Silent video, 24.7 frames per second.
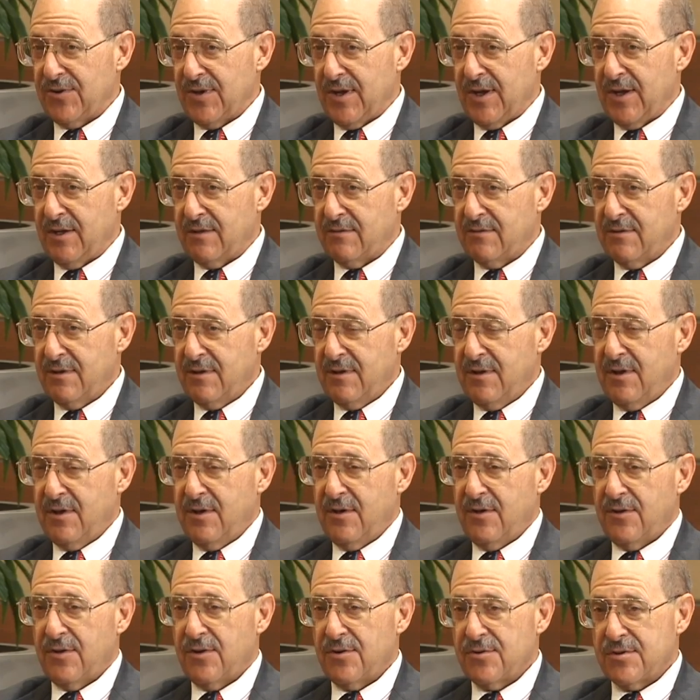diet,
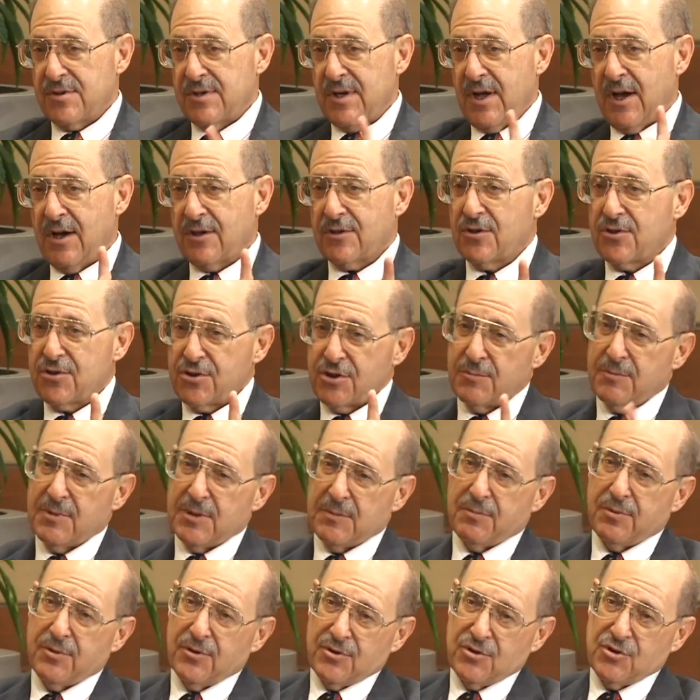those doctors should be
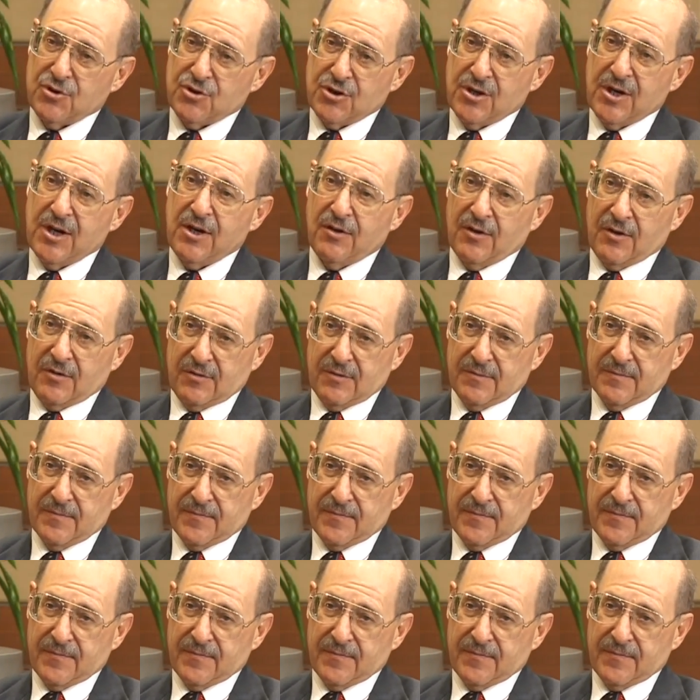put in jail,